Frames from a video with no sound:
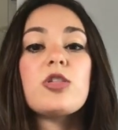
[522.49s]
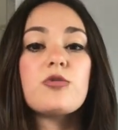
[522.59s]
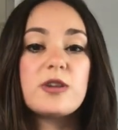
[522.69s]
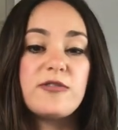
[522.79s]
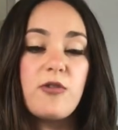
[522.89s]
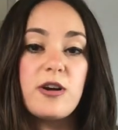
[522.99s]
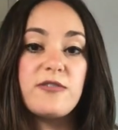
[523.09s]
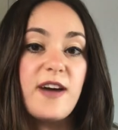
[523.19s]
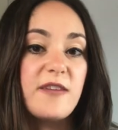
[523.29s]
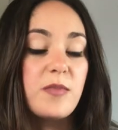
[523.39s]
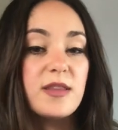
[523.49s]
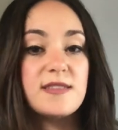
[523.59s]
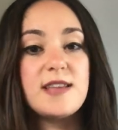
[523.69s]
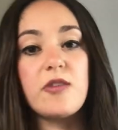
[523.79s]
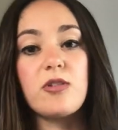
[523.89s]
3 to 4 to 5
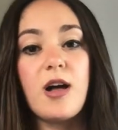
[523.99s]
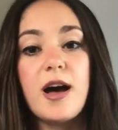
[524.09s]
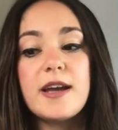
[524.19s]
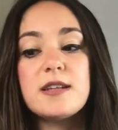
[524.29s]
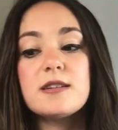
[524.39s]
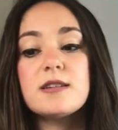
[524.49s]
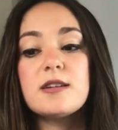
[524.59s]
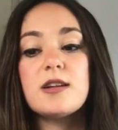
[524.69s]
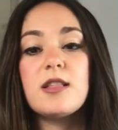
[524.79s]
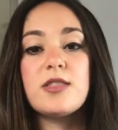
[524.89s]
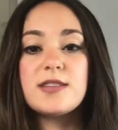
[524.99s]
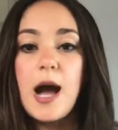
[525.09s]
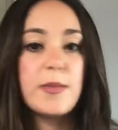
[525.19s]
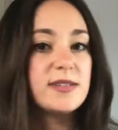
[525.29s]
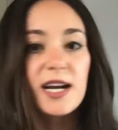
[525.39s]
months down the line, the
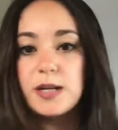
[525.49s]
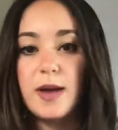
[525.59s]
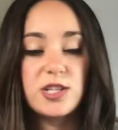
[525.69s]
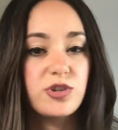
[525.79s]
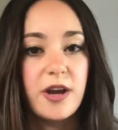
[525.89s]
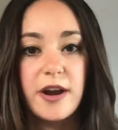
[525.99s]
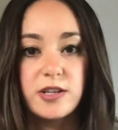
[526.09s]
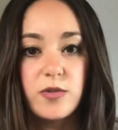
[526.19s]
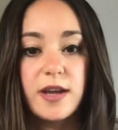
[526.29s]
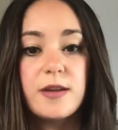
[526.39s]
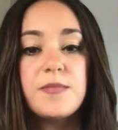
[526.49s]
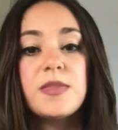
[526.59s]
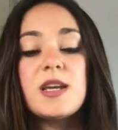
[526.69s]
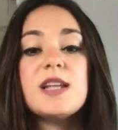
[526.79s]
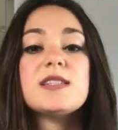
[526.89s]
topper is not going to match your hair anyway.
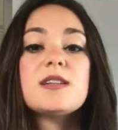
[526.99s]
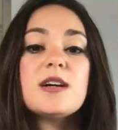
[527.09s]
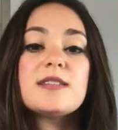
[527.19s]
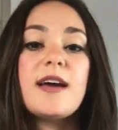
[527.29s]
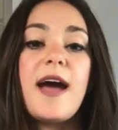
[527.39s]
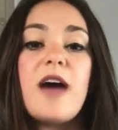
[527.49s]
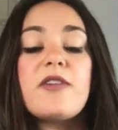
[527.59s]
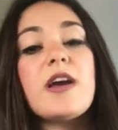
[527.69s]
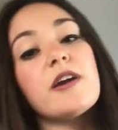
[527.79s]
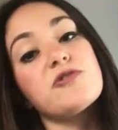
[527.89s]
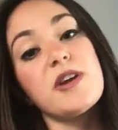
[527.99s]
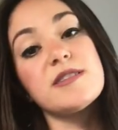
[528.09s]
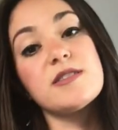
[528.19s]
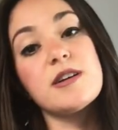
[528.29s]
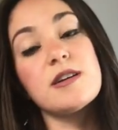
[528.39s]
It's good to have a
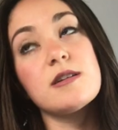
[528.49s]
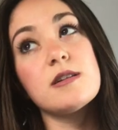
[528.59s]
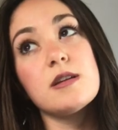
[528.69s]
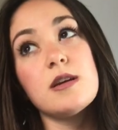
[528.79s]
hairdresser,